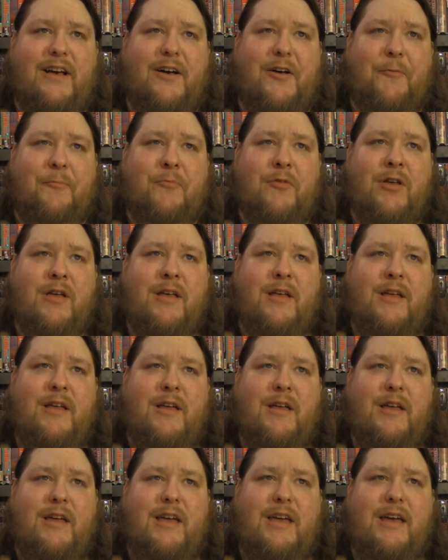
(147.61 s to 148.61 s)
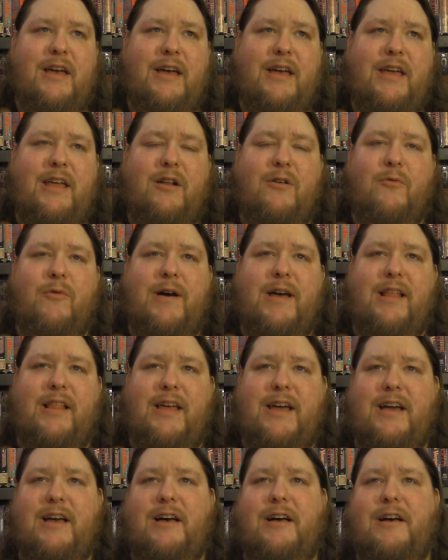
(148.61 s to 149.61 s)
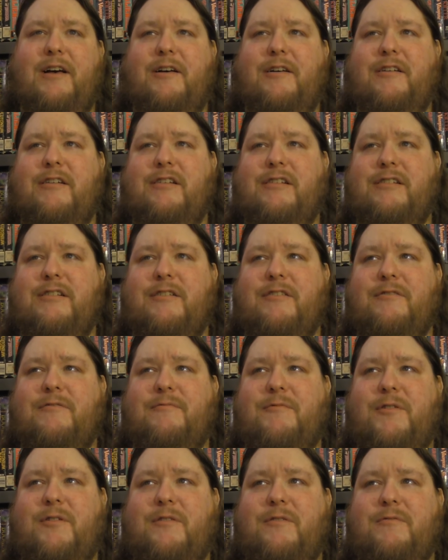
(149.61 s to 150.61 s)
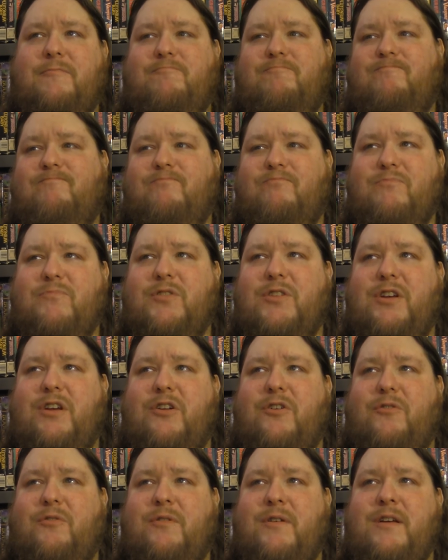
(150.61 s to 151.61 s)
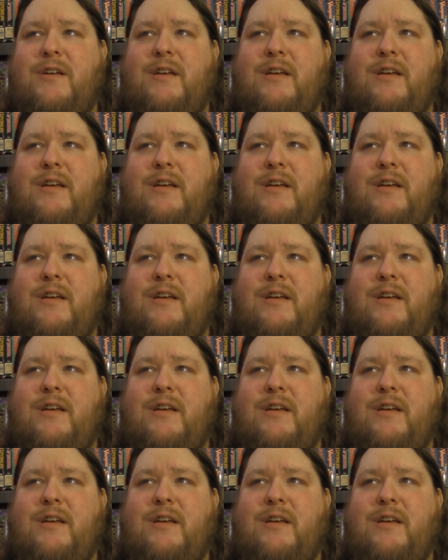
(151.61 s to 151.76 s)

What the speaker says: in a way, like a, you know,